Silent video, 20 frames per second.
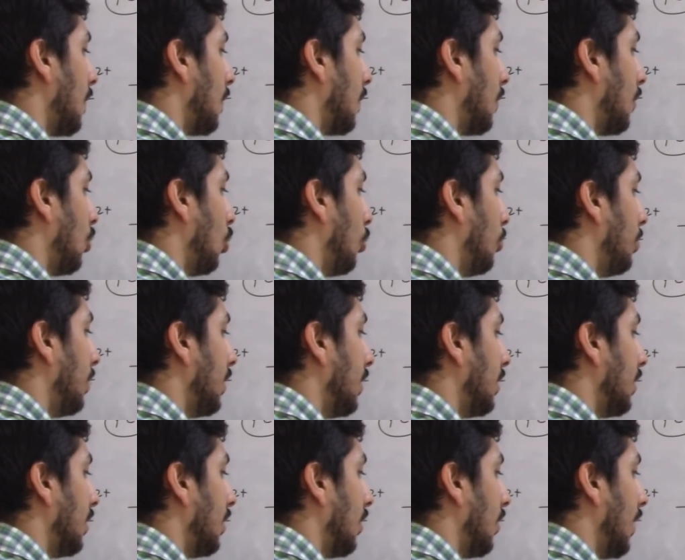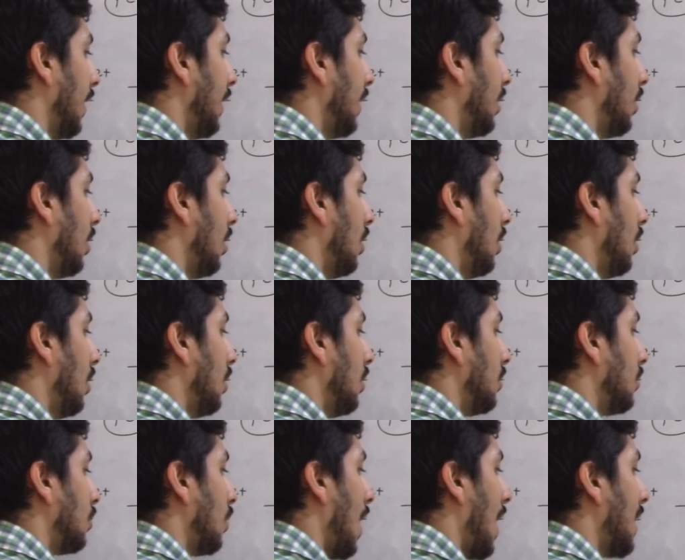methemoglobin, right?
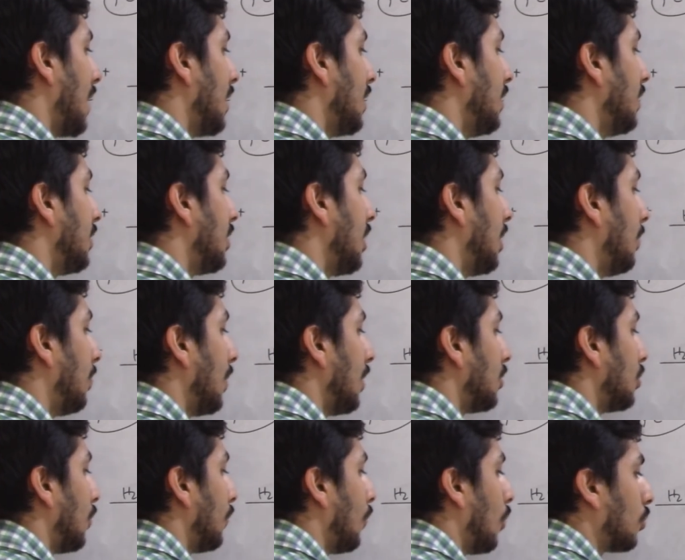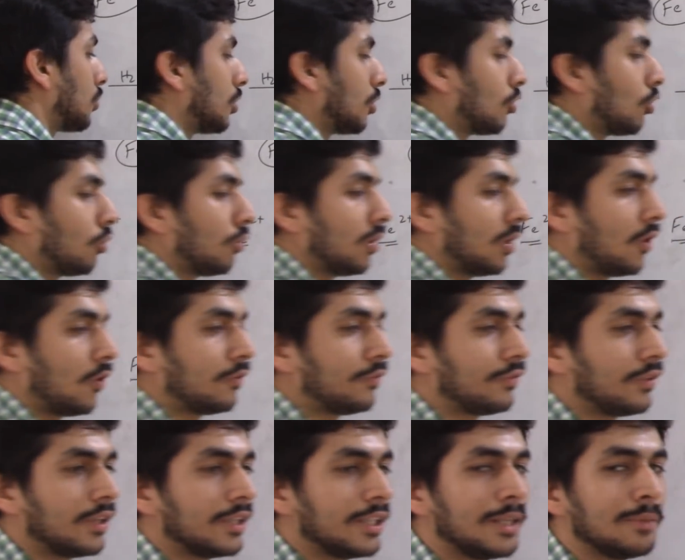So iron in three plus of oxyglo of
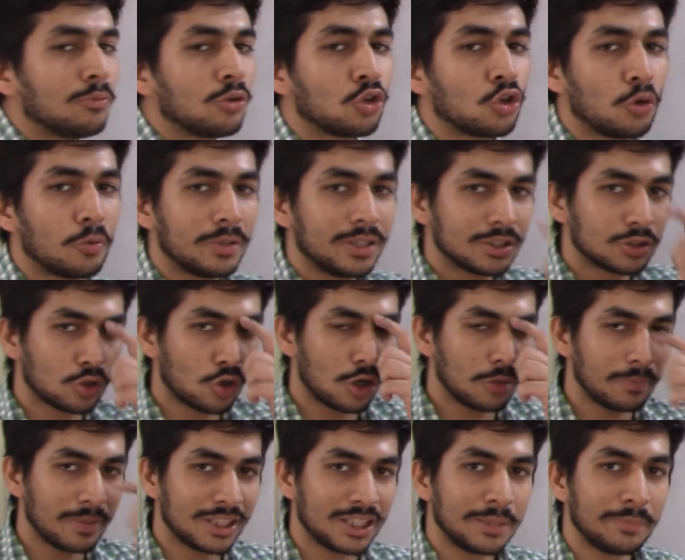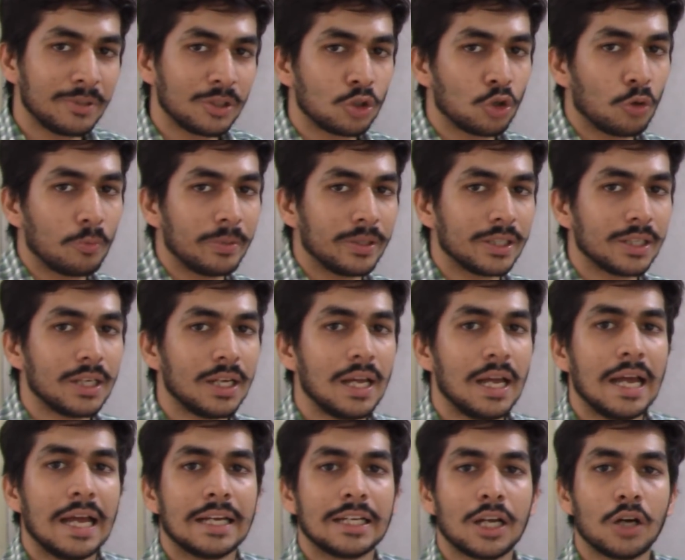uh, hemoglobin is called methemoglobin.
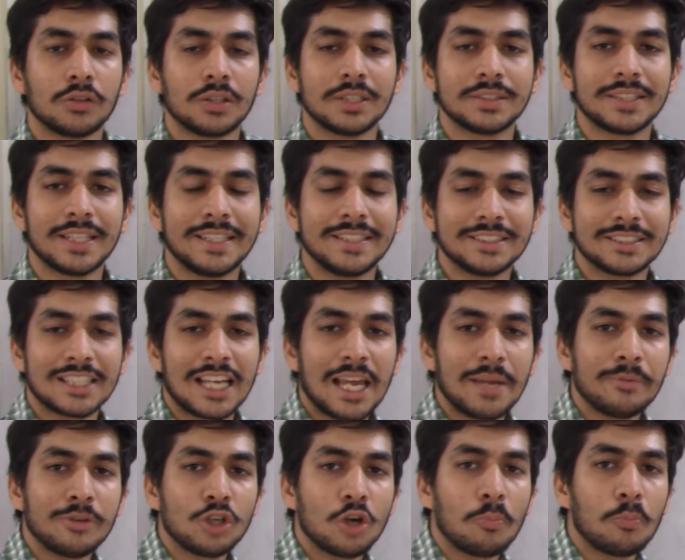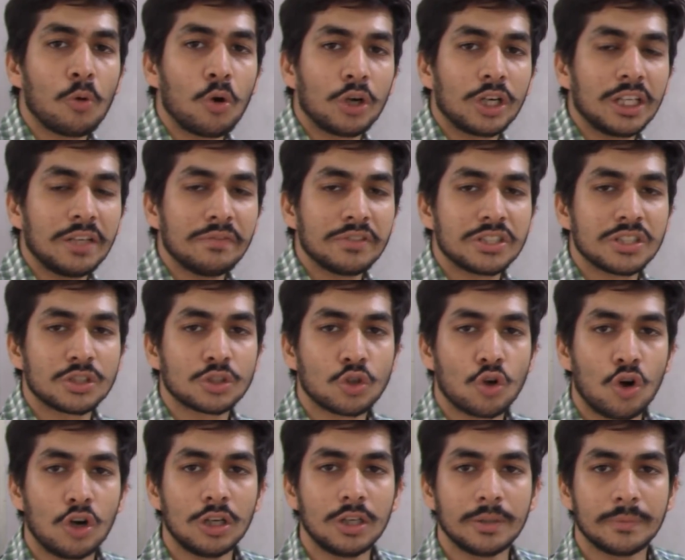Now there is an enzyme in your body which is
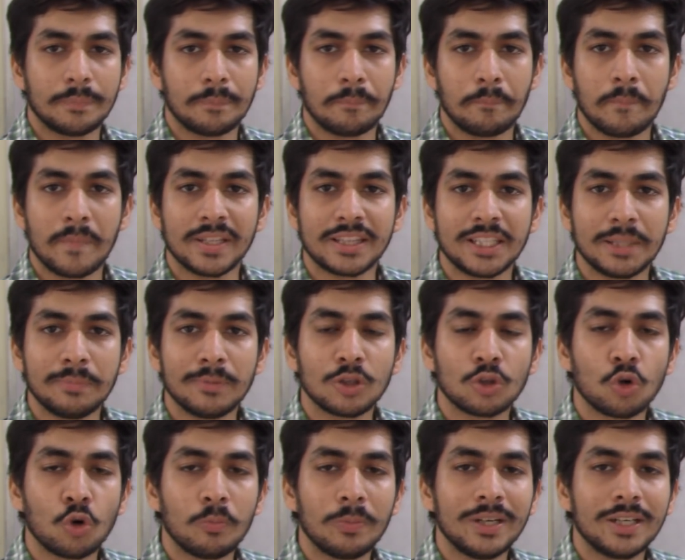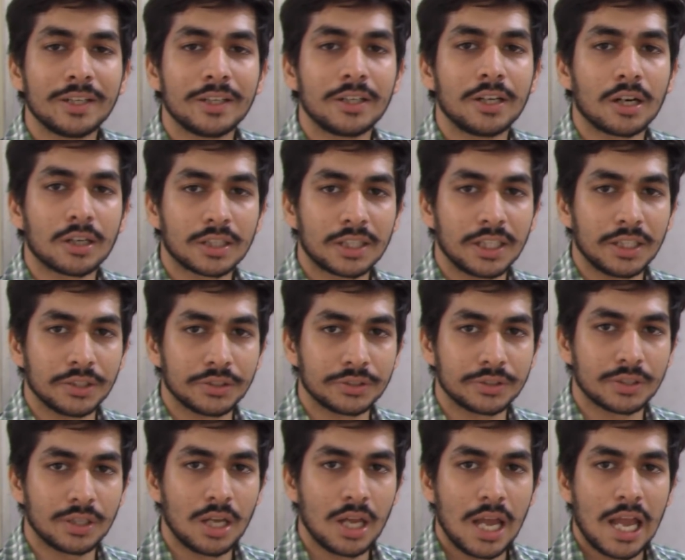called methemoglobin reductase,
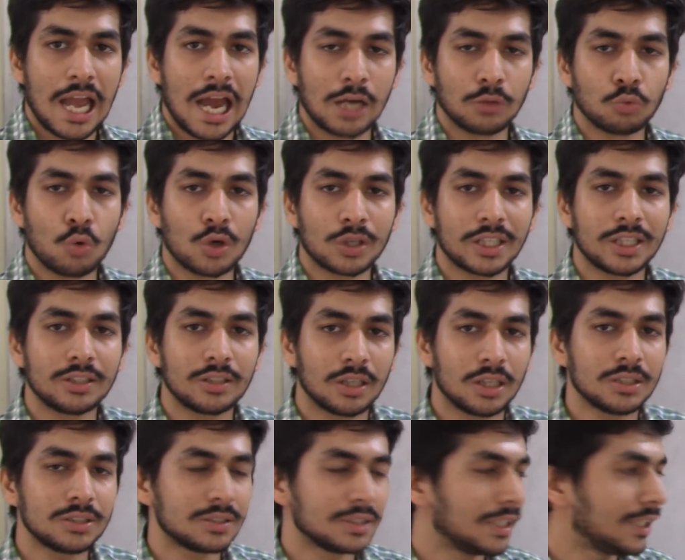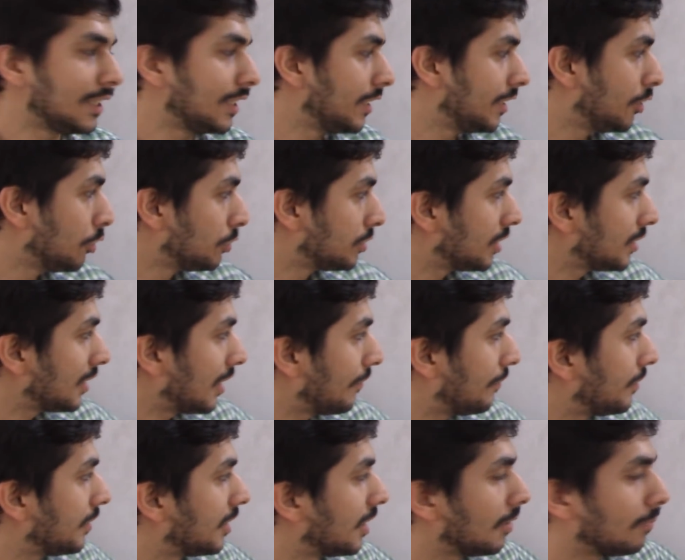and what it does, it reduces
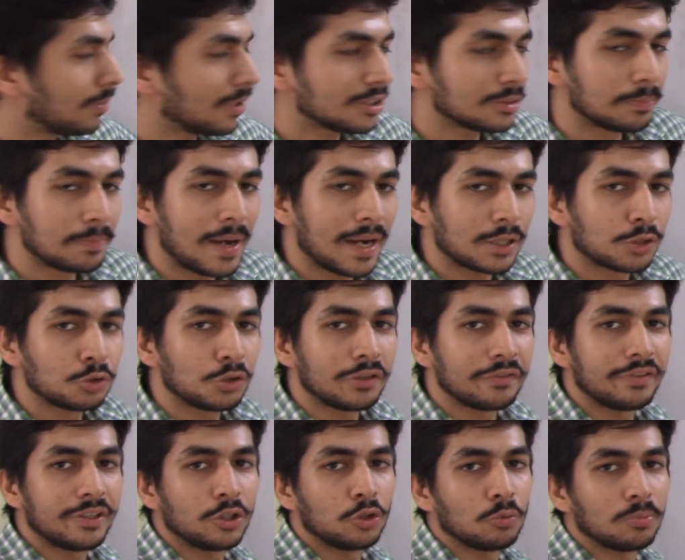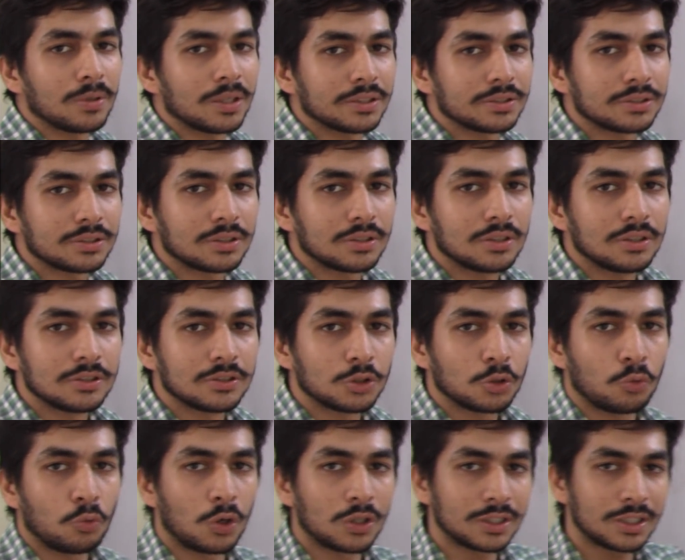F e three plus back to F e two plus.
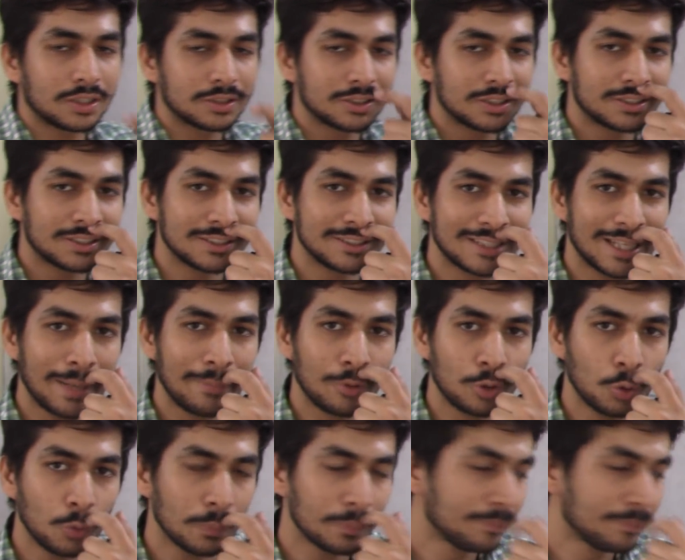So what does this enzyme do?